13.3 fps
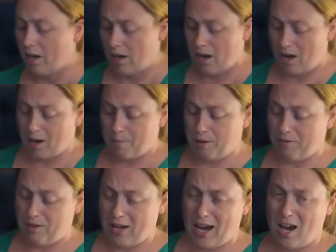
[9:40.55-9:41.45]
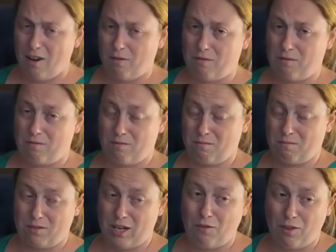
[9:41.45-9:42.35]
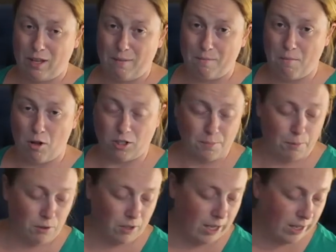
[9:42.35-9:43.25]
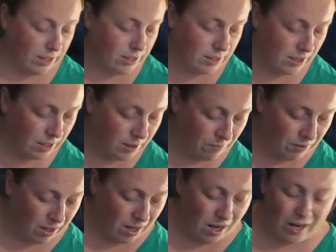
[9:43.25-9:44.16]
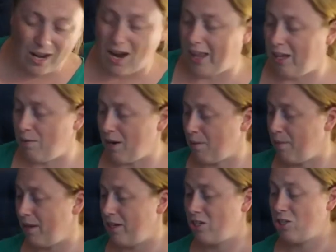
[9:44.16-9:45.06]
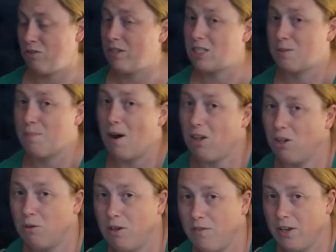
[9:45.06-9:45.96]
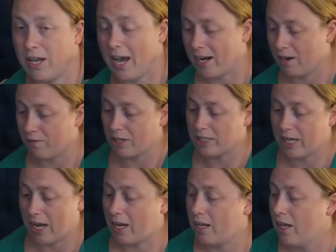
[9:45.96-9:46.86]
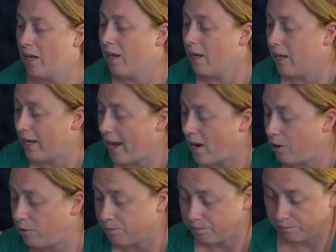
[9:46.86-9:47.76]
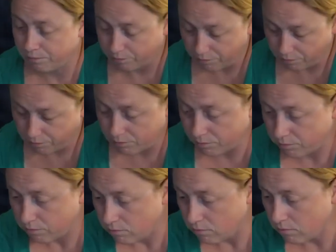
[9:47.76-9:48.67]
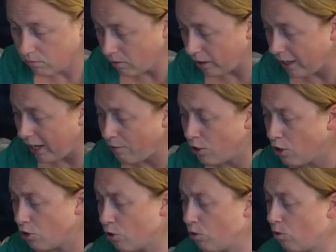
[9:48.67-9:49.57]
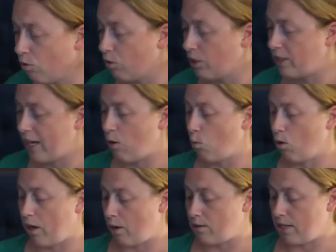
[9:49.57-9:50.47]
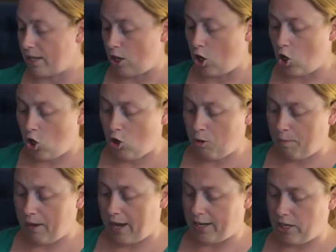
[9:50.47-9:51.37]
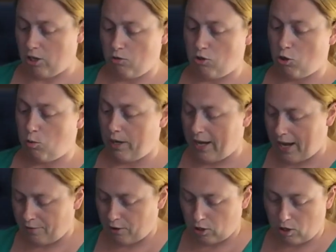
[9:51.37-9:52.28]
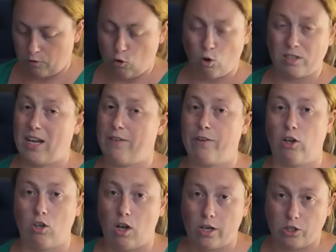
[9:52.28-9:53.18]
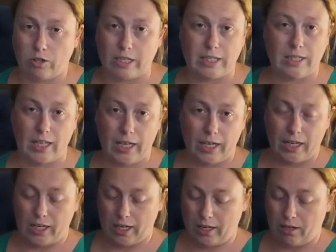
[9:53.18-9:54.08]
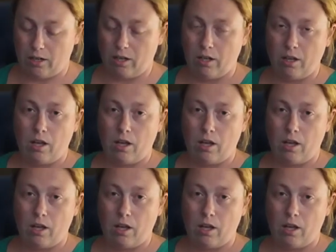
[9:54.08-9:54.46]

but if you have definitely multiple kids, I highly recommend doing a small load if you can every day. Now, if you do, say, work outside the home and you don't want to have your laundry sitting in